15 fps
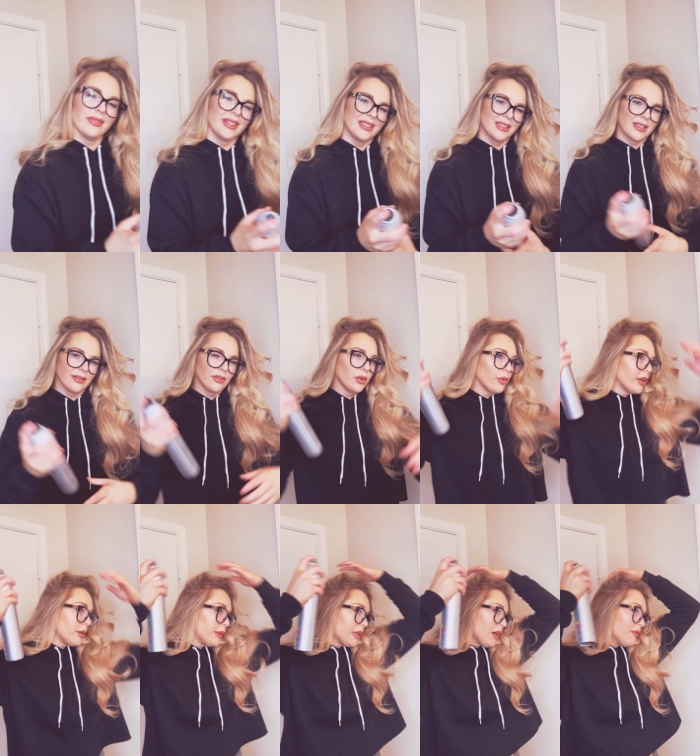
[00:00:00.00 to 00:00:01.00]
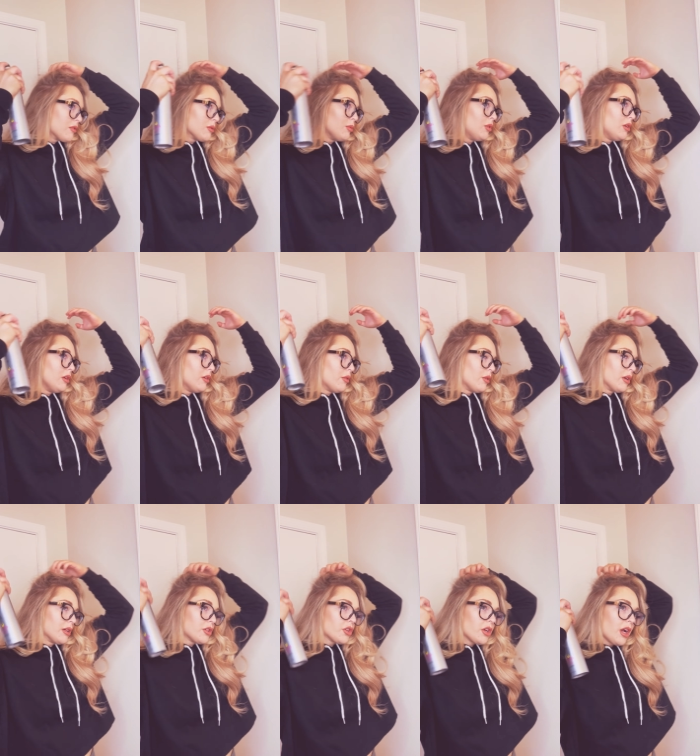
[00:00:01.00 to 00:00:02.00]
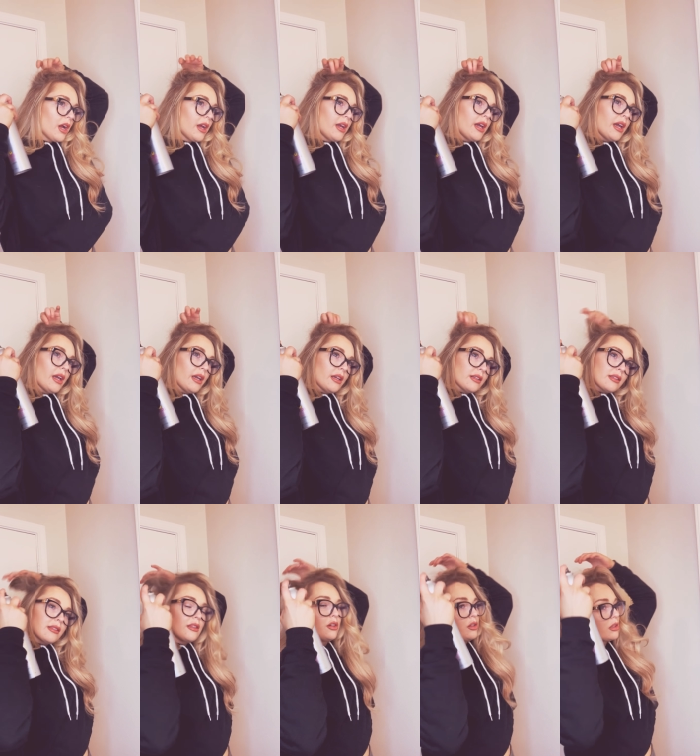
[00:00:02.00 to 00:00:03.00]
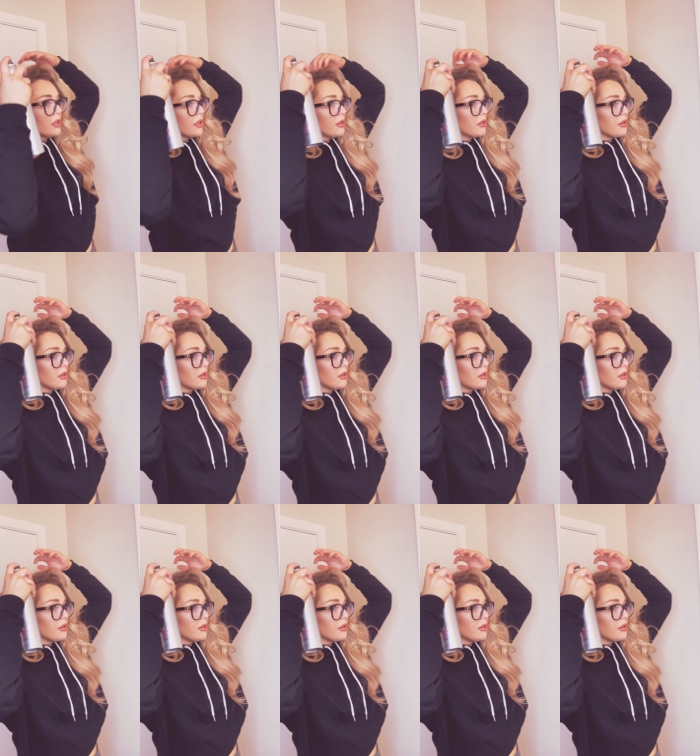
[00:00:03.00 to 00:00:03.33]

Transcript: find a different way to be comfortable, or try a silk